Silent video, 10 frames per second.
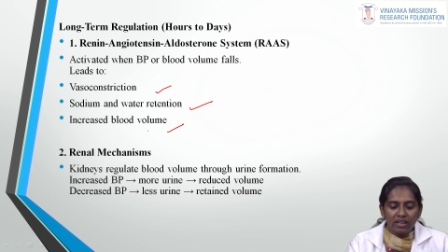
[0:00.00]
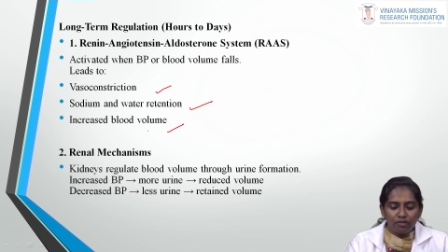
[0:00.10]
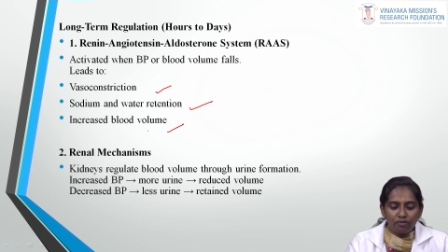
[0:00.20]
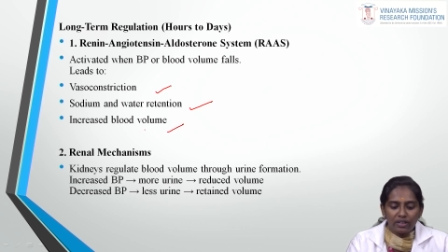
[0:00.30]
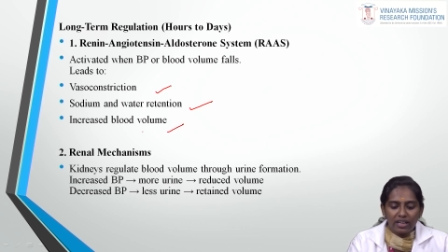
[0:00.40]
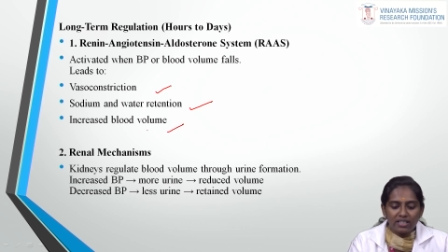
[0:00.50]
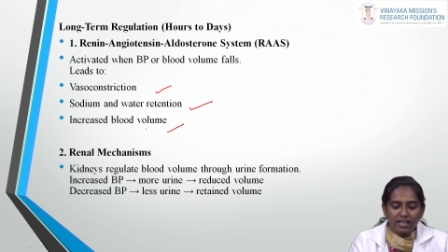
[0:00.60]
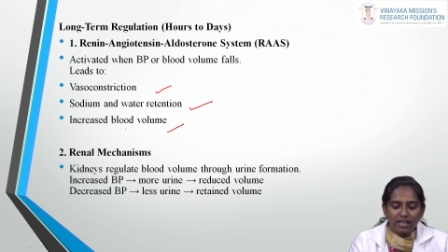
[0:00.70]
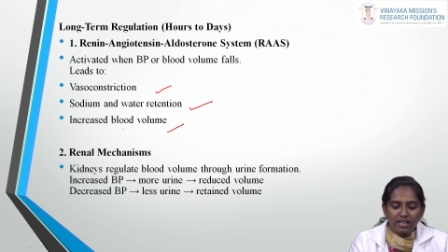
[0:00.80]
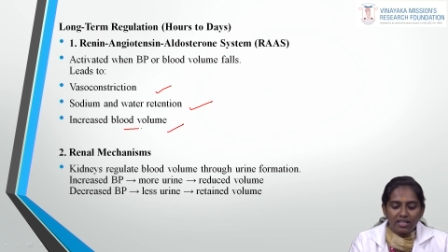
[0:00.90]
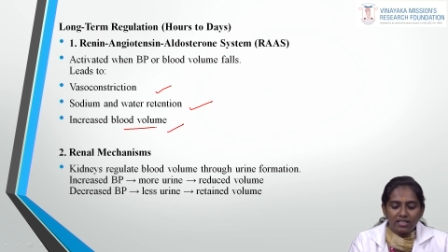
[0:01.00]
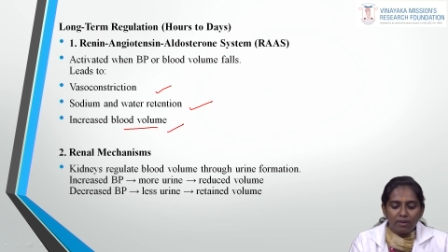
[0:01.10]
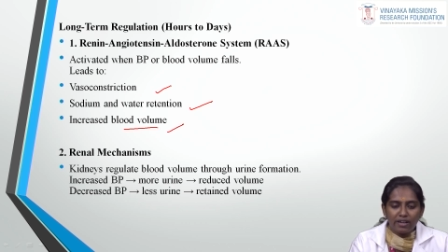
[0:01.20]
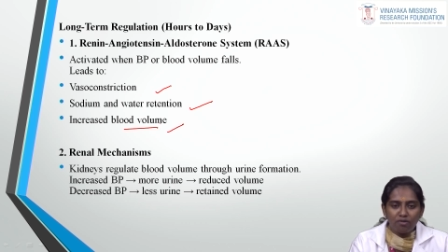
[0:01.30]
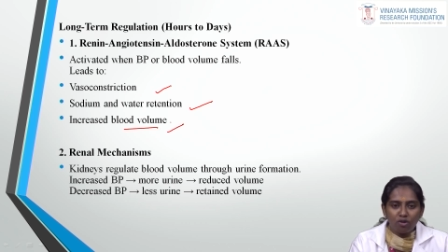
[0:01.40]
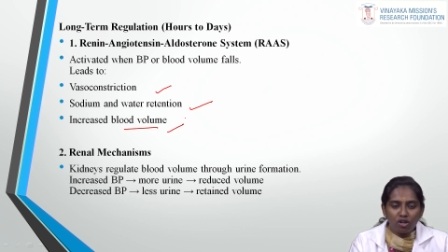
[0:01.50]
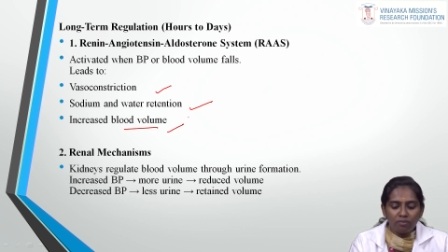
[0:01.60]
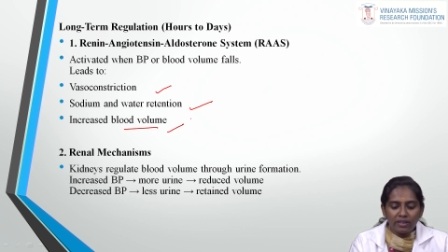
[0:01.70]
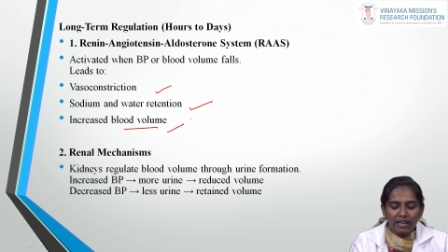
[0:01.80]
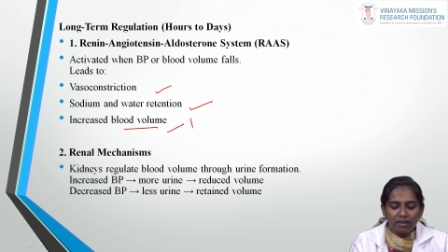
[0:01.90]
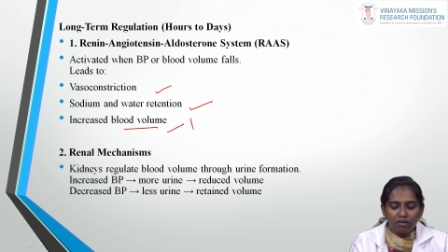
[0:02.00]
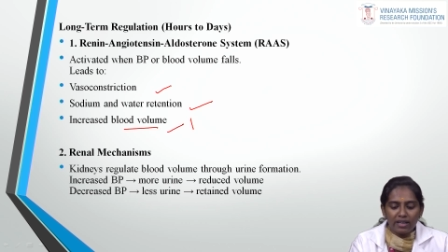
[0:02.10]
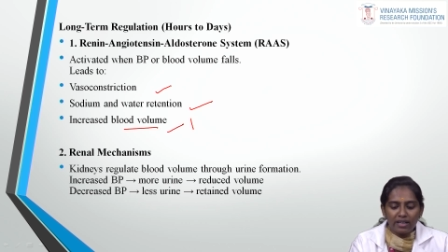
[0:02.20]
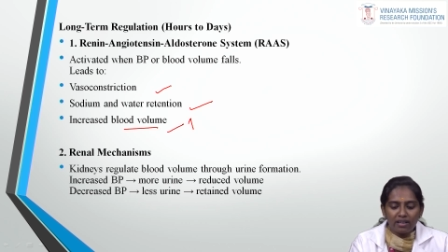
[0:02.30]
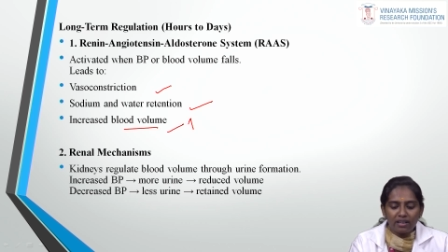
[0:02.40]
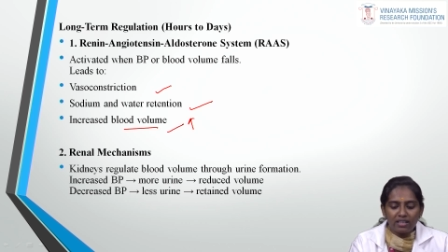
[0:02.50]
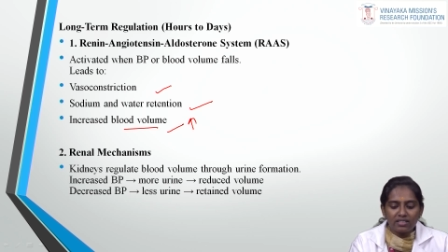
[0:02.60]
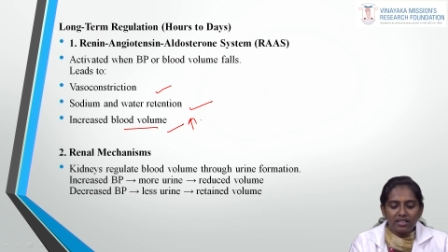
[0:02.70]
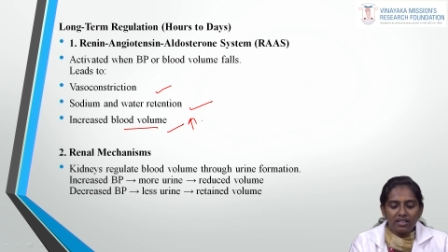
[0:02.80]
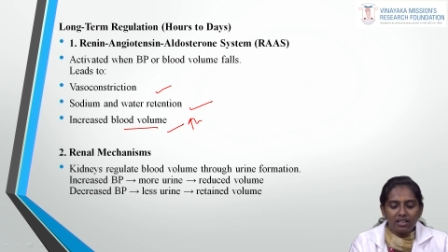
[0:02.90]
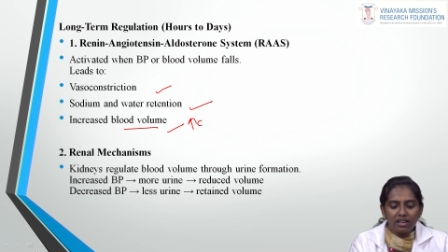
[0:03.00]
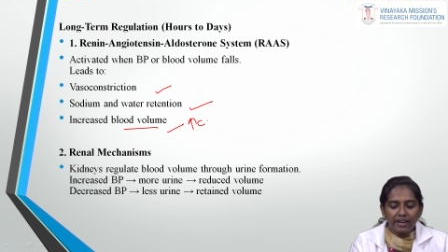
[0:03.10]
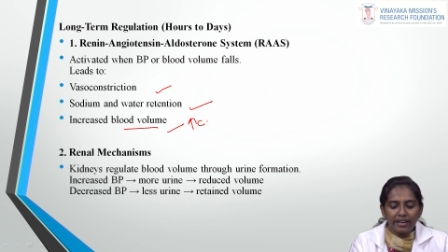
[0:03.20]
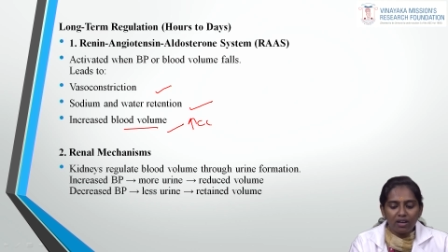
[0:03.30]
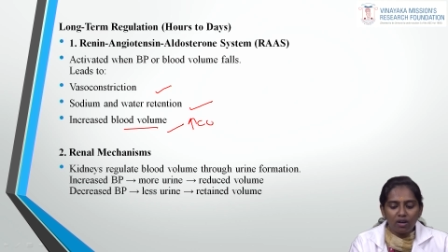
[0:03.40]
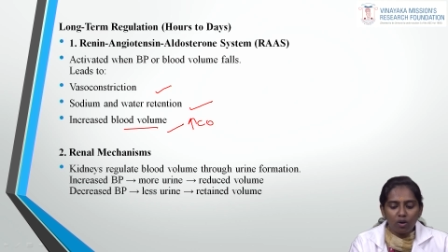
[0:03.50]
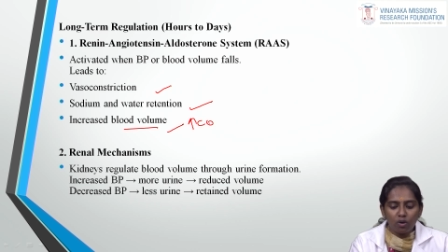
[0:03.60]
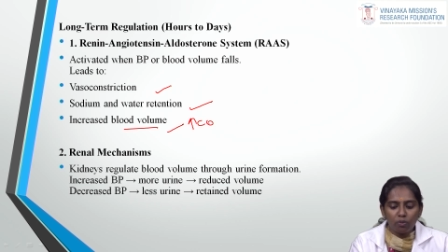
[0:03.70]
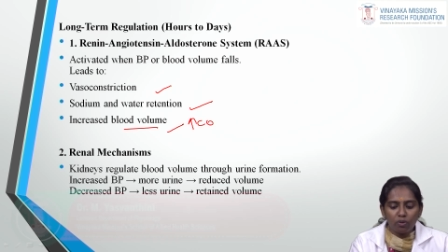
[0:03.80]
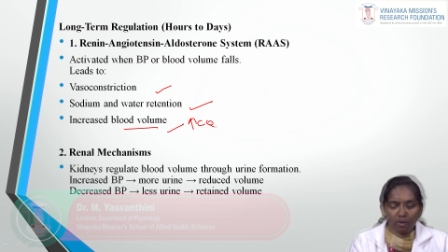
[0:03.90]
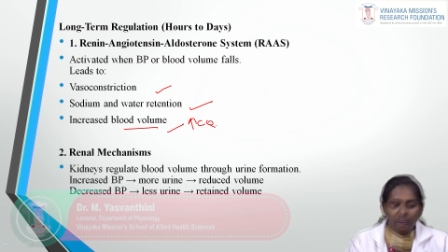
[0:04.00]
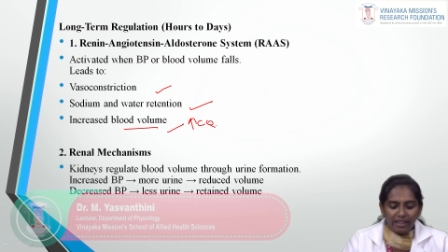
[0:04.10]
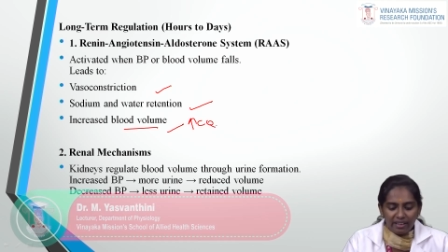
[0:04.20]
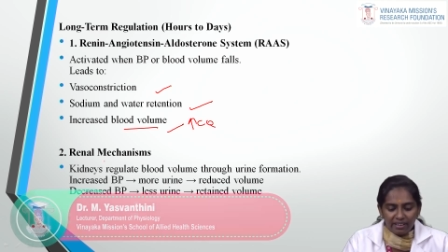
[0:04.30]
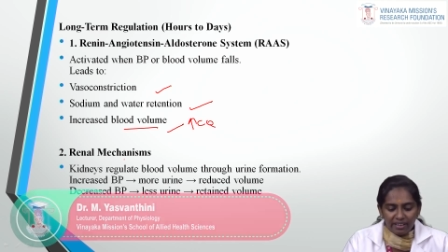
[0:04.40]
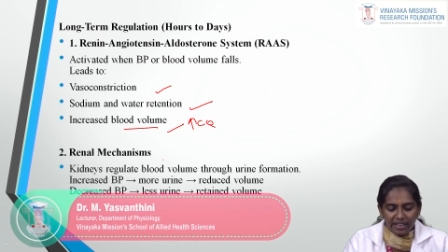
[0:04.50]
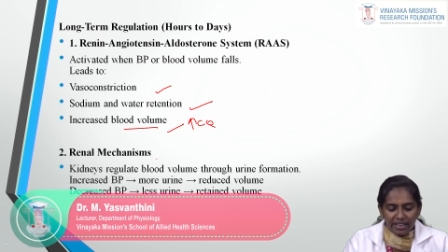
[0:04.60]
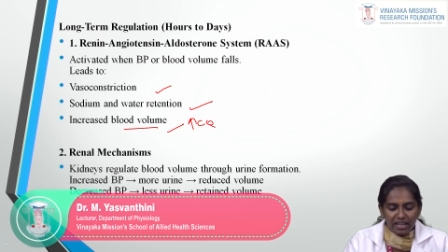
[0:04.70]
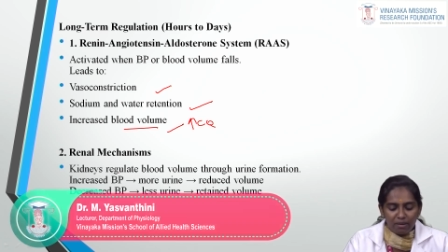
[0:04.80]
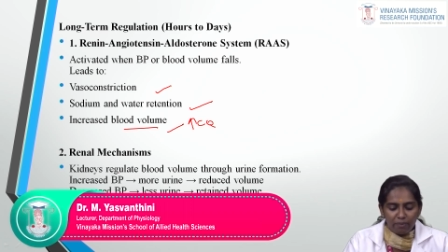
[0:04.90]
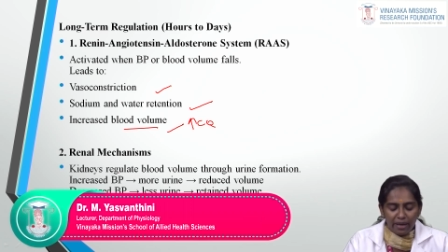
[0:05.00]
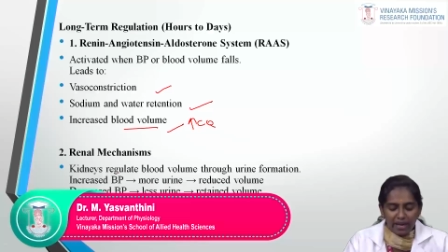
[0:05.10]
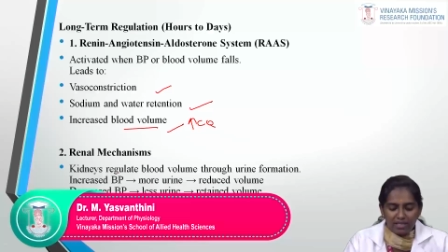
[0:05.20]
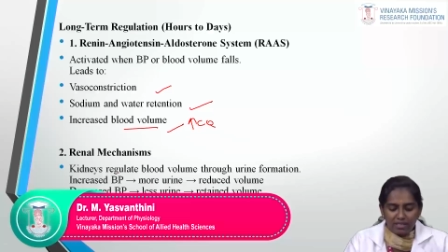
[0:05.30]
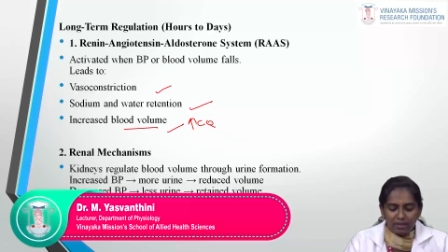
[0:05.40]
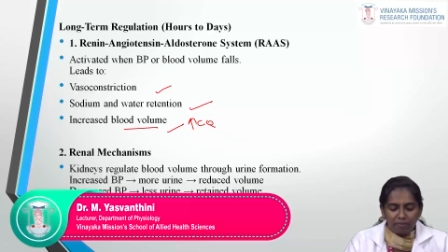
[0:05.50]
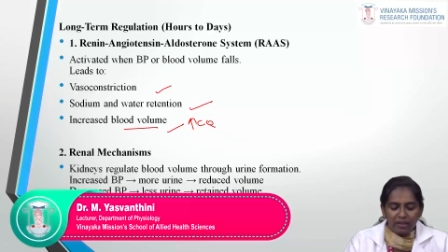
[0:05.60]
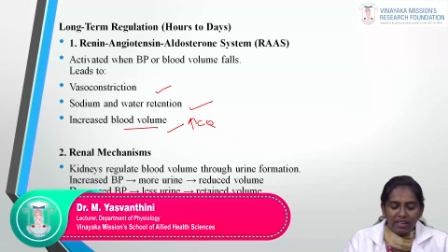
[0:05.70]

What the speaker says: If there is increase in blood volume, there will be increase in cardiac output. Then renal mechanism.